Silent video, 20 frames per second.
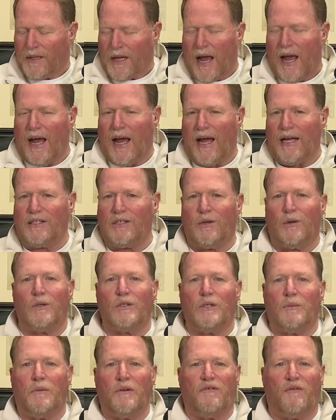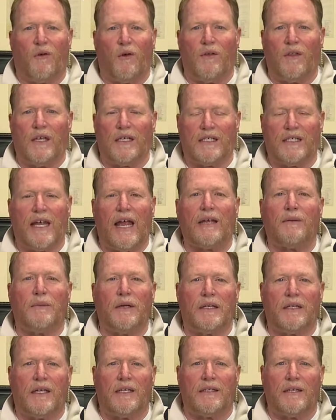I told you before this
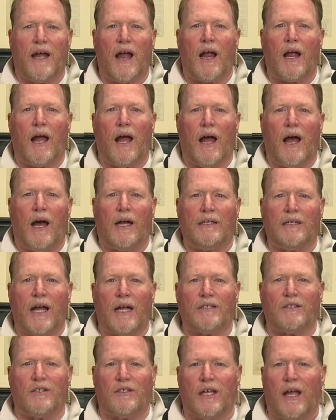segment that Dr.